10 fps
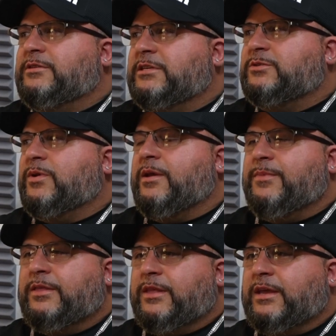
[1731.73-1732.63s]
That's what I
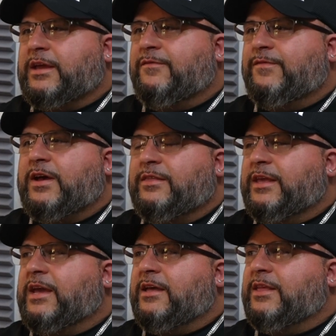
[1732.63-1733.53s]
meant. Like, I finally
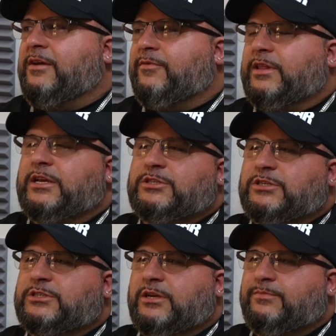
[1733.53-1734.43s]
had that
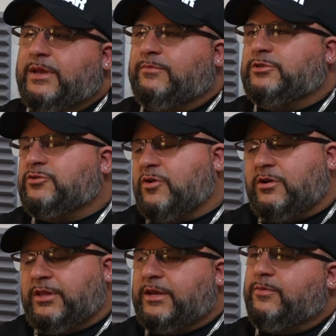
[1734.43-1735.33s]
relationship that was
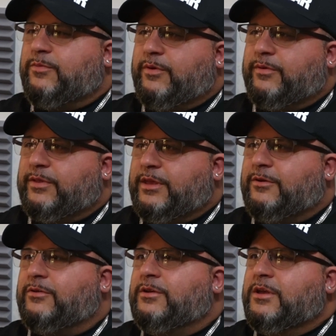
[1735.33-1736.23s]
strong, like when we were
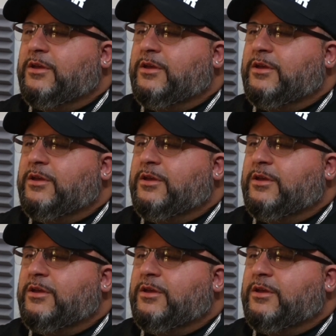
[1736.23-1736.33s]
little,